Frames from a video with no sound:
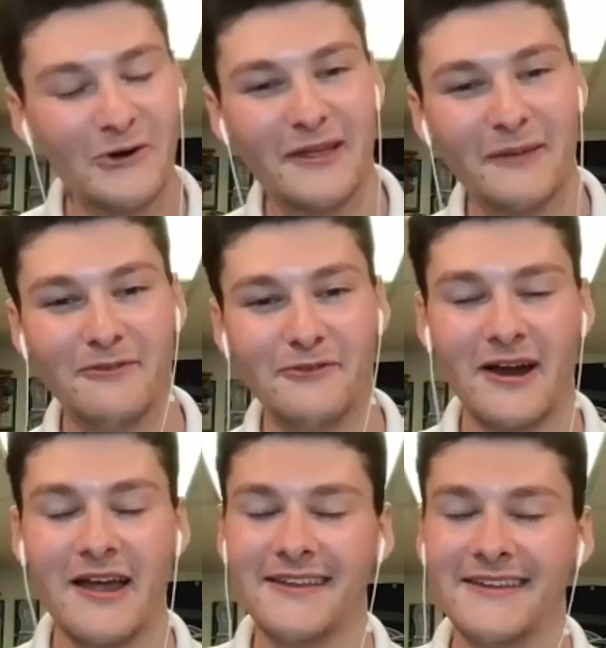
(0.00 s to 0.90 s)
of that before.
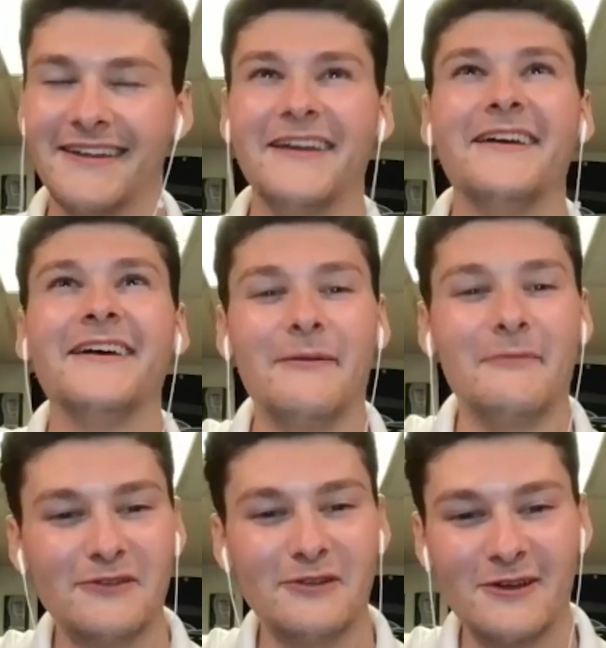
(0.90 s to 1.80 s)
I'm gonna
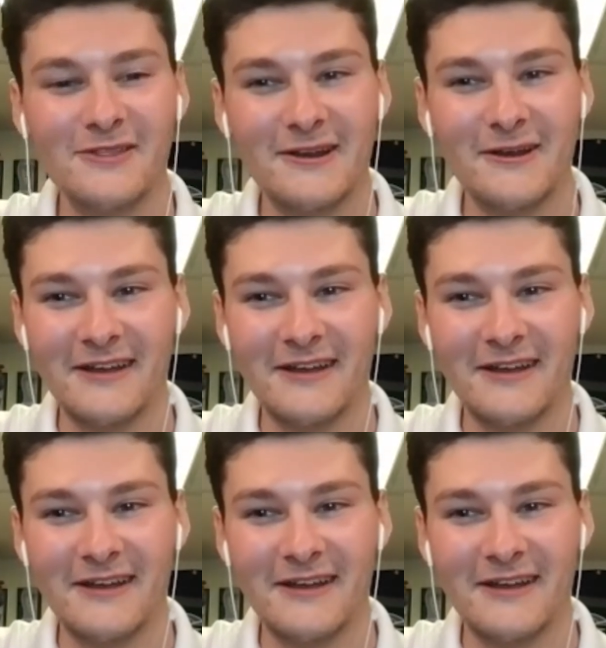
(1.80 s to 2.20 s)
have to look that up